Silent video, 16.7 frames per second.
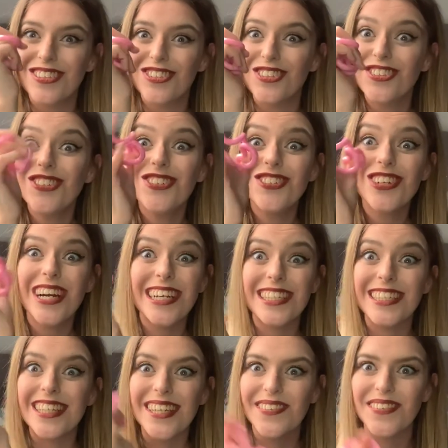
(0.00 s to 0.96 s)
Oh, I
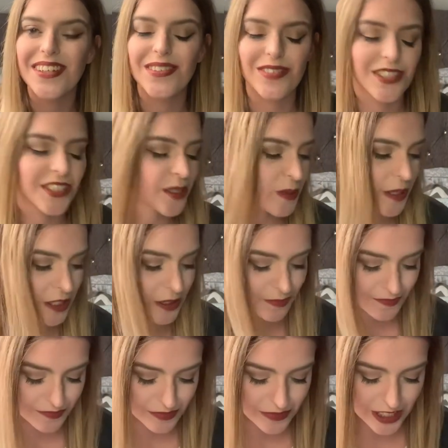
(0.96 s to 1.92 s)
just love this one so much.
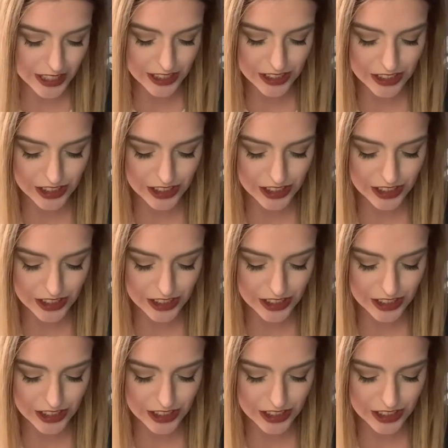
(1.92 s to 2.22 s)
It's